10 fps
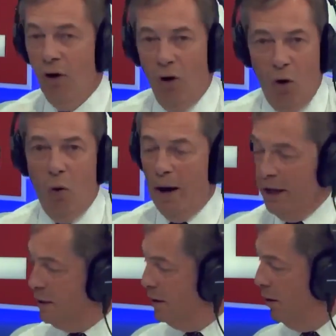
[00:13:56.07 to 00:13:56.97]

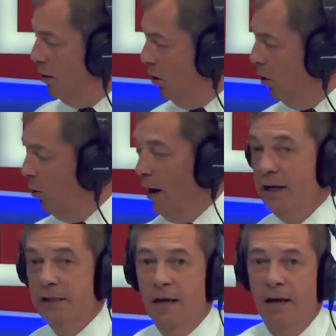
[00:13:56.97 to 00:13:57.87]
always,
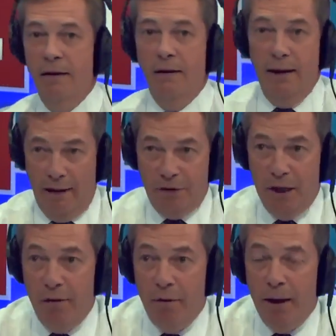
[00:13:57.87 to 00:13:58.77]
always loved the
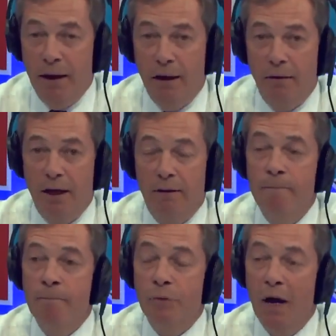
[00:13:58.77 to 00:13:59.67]
European Union
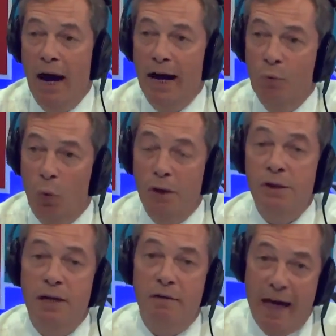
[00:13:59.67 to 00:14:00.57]
and
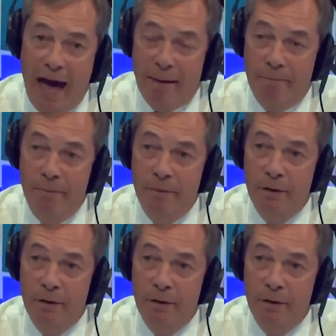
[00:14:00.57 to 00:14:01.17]
wanted them